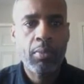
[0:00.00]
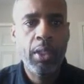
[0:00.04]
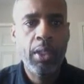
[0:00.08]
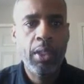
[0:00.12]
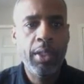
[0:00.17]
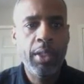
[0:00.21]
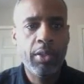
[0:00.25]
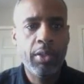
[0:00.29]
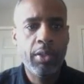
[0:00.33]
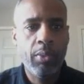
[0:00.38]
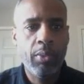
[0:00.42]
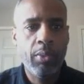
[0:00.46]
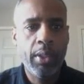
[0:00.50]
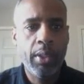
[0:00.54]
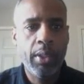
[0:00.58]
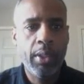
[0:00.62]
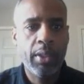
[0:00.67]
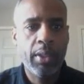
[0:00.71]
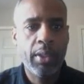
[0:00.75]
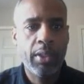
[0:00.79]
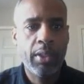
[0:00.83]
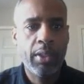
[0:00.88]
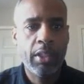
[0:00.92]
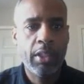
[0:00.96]
and here's one
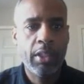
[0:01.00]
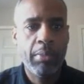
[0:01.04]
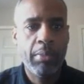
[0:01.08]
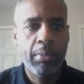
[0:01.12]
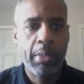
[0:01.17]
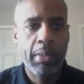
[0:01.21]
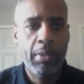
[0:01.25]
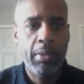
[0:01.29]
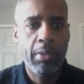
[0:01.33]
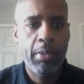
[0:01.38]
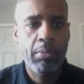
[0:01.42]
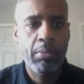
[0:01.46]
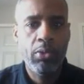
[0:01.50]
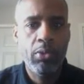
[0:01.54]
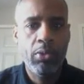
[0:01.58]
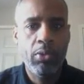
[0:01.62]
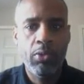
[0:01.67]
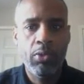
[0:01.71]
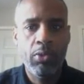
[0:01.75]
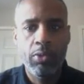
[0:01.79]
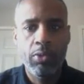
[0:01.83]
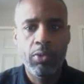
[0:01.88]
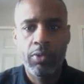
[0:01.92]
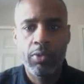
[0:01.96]
that says make me
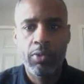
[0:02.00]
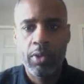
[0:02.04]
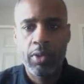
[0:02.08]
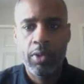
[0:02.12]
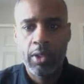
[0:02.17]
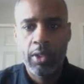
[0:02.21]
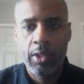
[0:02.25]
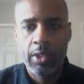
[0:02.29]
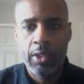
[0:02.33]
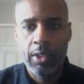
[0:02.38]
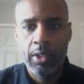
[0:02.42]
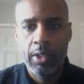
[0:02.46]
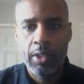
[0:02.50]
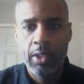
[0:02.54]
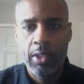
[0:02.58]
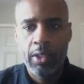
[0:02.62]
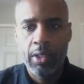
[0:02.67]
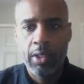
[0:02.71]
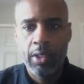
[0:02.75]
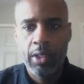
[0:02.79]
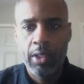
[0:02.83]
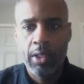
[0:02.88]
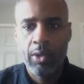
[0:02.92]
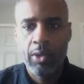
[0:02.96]
move.
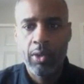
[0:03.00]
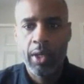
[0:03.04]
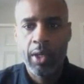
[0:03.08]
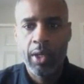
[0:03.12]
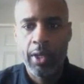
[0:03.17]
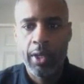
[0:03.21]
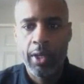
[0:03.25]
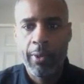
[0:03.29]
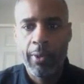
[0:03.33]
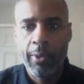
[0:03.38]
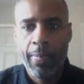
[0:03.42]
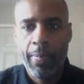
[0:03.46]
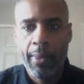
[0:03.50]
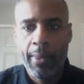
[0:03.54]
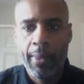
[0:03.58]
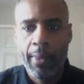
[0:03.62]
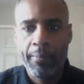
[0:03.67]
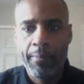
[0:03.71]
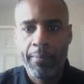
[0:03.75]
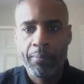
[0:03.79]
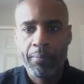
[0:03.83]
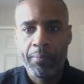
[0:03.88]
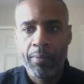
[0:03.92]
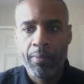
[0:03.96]
Okay.
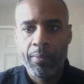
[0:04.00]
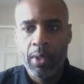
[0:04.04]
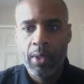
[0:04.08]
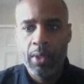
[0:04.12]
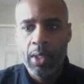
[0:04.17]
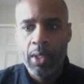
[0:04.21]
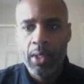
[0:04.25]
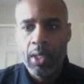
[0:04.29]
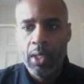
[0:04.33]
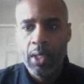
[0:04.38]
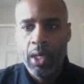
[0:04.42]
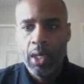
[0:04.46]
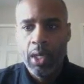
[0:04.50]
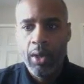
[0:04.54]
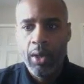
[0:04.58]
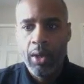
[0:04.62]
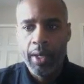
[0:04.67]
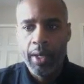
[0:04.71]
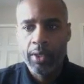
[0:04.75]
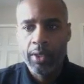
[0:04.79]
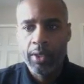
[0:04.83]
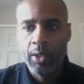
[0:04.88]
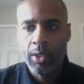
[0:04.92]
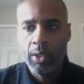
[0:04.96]
All
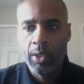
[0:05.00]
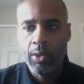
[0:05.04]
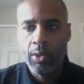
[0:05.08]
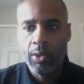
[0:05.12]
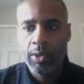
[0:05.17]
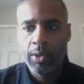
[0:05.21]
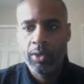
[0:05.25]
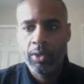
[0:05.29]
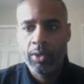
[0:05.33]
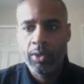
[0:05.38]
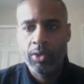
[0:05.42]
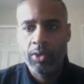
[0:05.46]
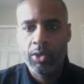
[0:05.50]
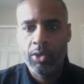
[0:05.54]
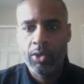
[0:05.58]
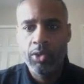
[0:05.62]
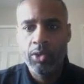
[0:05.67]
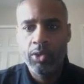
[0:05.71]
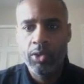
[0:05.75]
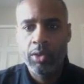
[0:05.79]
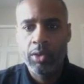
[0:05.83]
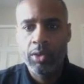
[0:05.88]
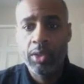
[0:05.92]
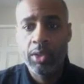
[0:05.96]
right, so this is
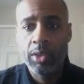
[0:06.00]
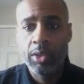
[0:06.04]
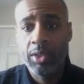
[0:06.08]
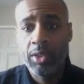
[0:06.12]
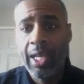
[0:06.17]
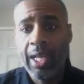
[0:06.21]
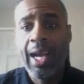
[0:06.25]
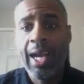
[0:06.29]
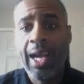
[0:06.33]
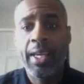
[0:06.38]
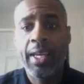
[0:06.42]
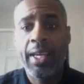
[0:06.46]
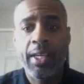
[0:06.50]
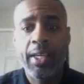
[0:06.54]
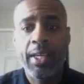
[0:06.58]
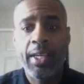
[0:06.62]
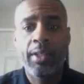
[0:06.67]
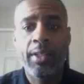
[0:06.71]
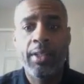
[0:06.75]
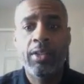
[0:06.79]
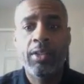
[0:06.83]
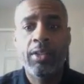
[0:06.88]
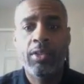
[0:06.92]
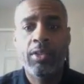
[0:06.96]
the high
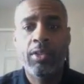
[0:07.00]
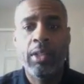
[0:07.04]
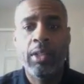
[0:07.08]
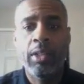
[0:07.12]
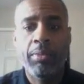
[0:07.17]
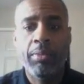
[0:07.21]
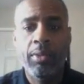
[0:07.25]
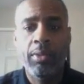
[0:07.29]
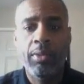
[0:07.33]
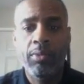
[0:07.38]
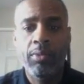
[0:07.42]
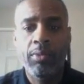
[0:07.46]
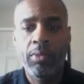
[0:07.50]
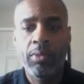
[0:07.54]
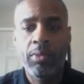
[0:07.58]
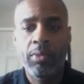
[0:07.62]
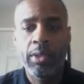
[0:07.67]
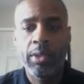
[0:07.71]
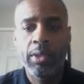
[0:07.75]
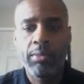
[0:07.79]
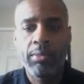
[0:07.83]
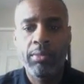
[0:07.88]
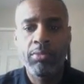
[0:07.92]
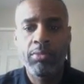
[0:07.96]
end. This is something
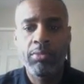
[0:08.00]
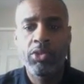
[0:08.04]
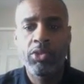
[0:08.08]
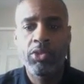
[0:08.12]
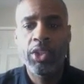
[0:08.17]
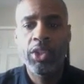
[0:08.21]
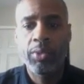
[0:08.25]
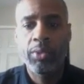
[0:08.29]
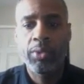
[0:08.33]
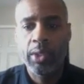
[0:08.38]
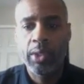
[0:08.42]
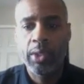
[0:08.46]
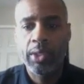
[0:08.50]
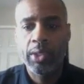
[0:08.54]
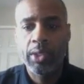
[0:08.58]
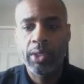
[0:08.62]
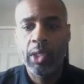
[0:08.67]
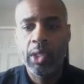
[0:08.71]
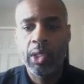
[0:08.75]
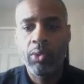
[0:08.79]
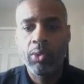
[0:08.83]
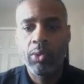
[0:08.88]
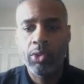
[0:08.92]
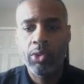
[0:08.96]
we generally
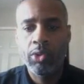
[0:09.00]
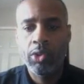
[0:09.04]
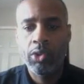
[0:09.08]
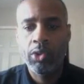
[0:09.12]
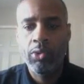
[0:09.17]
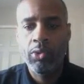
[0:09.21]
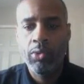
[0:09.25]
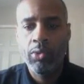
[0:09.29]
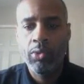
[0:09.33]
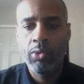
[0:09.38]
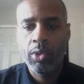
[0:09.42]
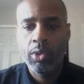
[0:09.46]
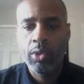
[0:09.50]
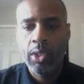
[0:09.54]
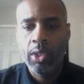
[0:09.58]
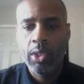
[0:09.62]
don't do,